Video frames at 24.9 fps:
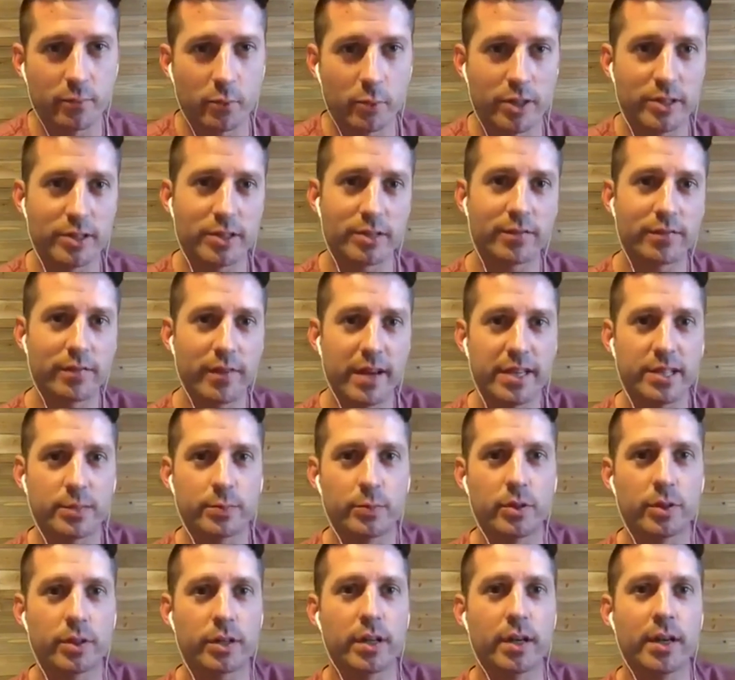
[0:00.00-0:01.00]
Whereas on
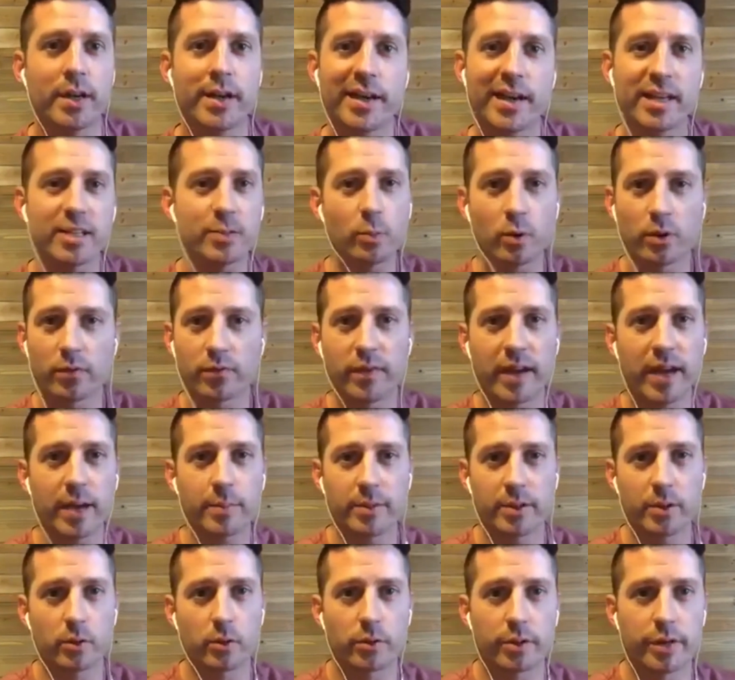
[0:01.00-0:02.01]
Facebook, it's more
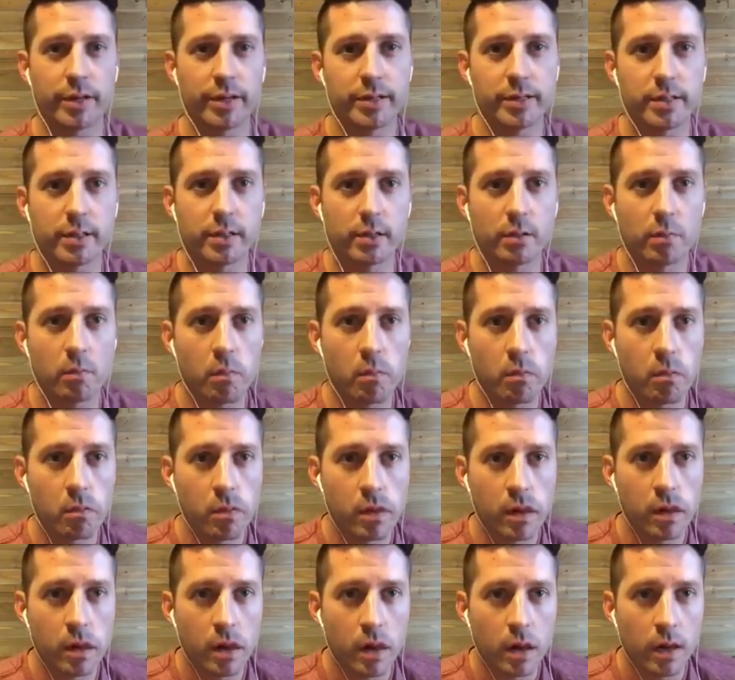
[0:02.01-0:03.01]
family oriented.
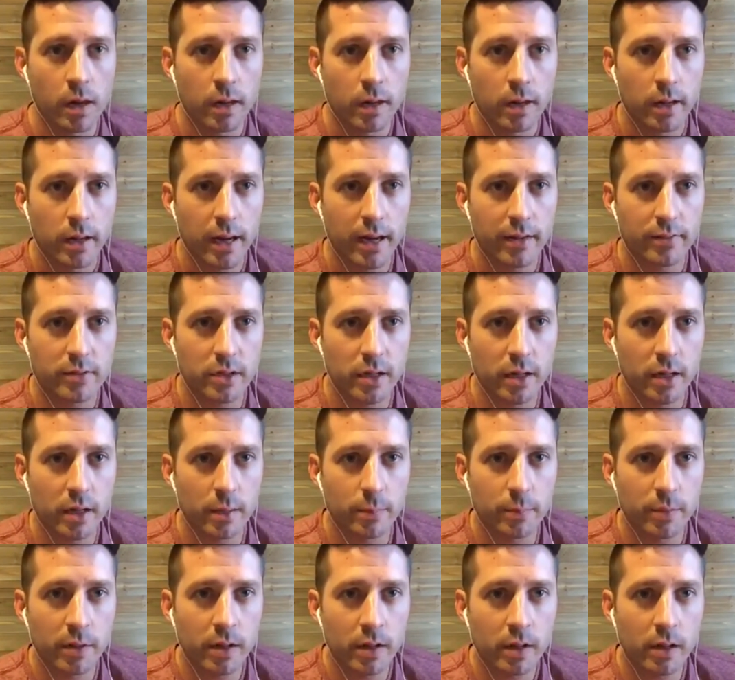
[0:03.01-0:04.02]
Have to
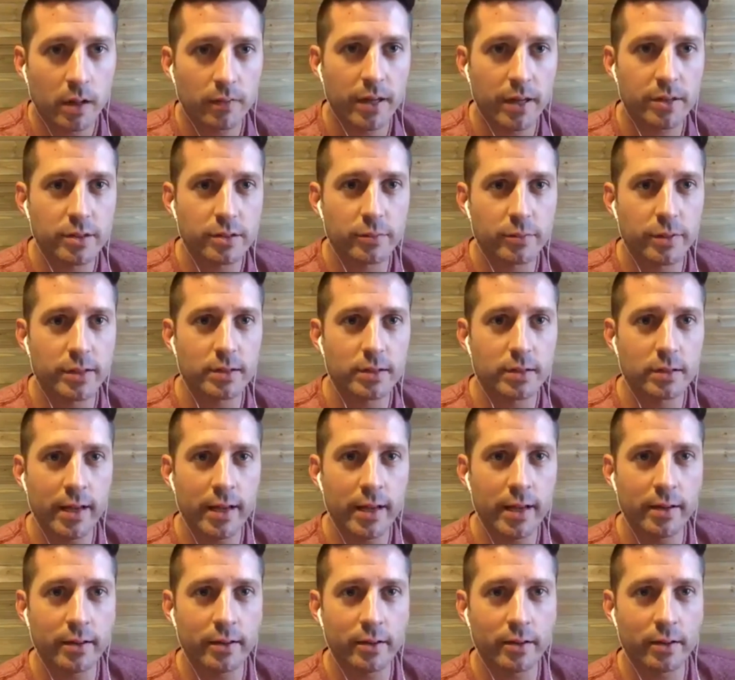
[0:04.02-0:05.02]
hop off, catch the rest
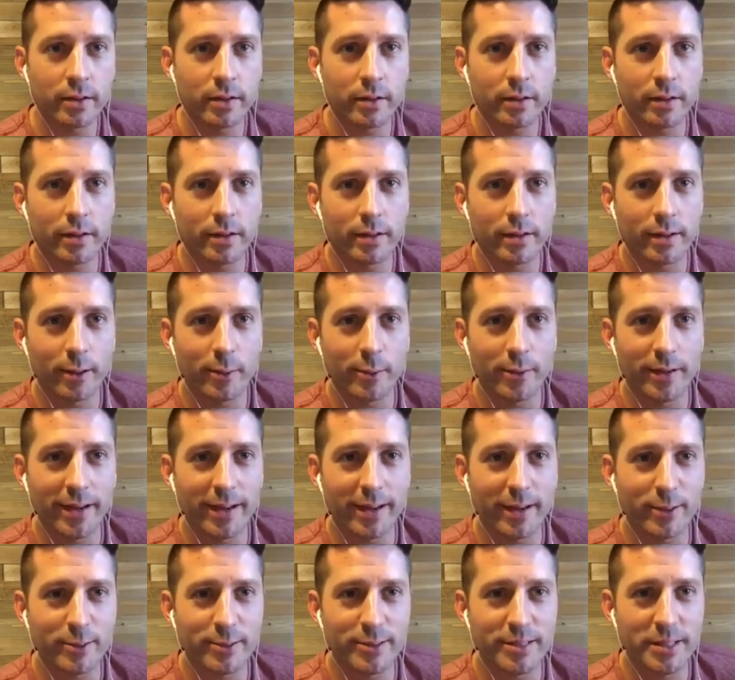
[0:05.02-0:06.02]
later.
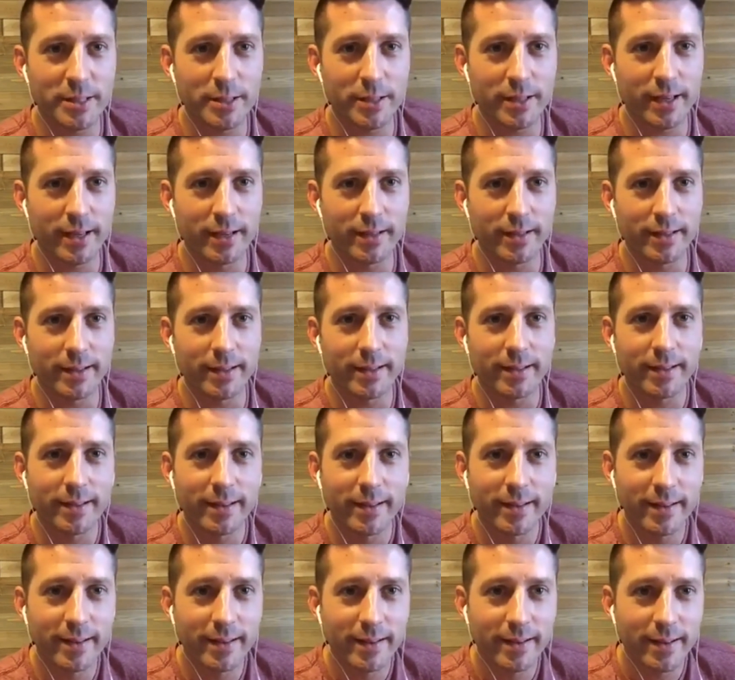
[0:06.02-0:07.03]
Okay, I'll see you, Kelly.
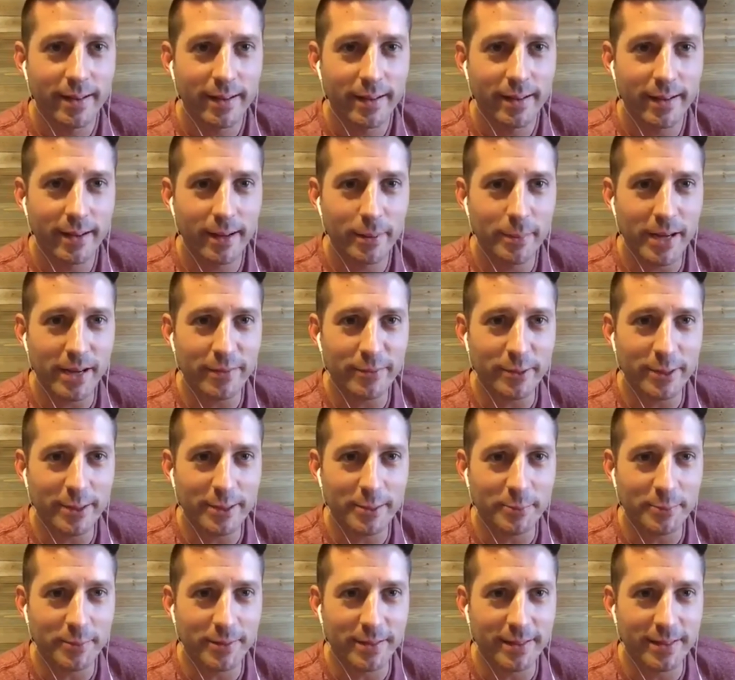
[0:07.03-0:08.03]
Have a
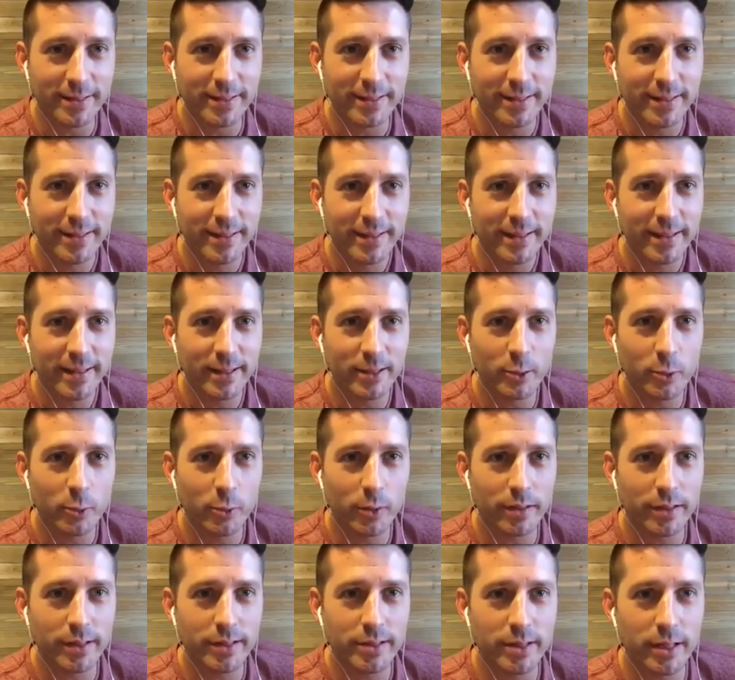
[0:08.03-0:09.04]
good one. Can you
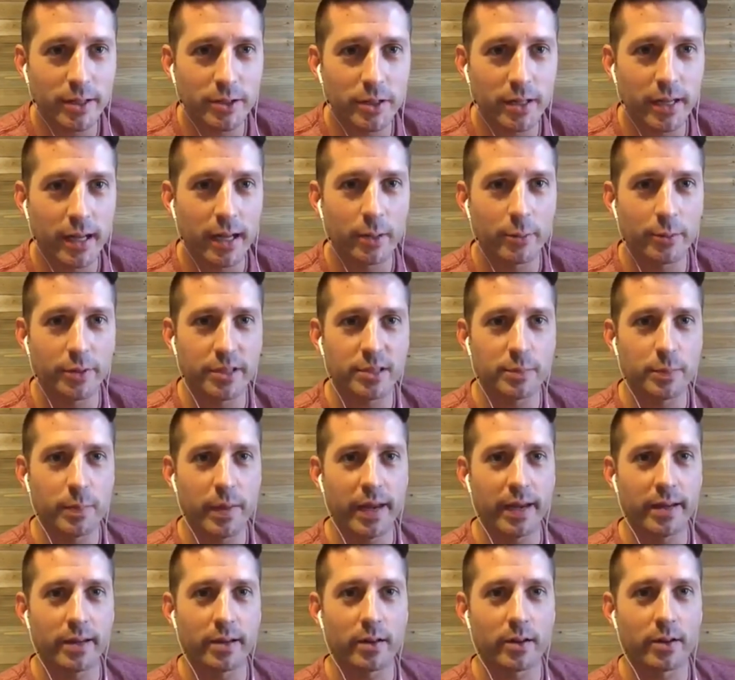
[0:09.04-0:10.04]
quickly touch on how to
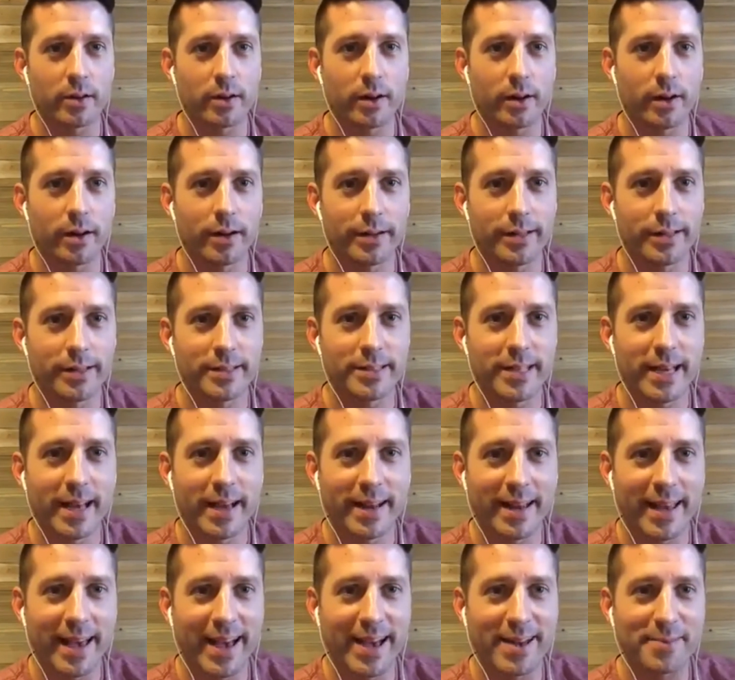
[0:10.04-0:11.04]
expand our audience,
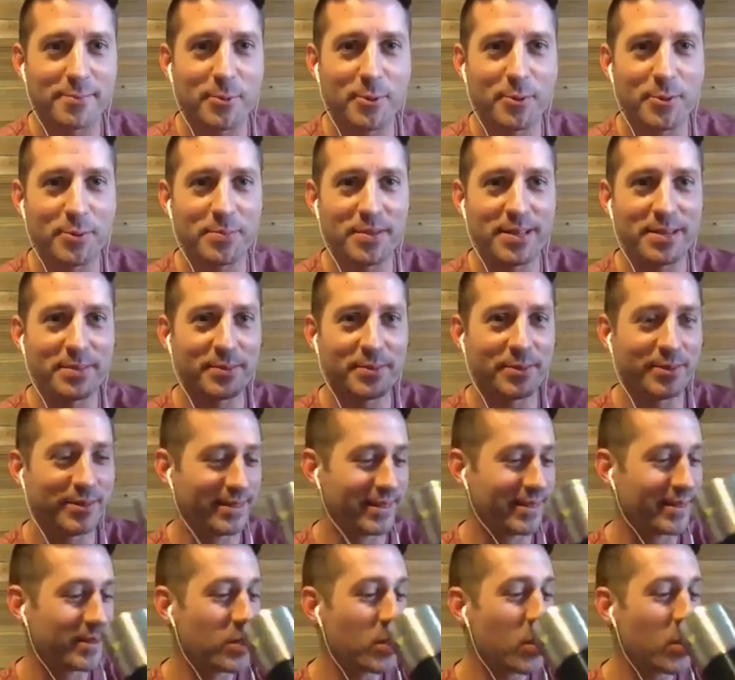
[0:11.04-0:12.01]
how to add more people?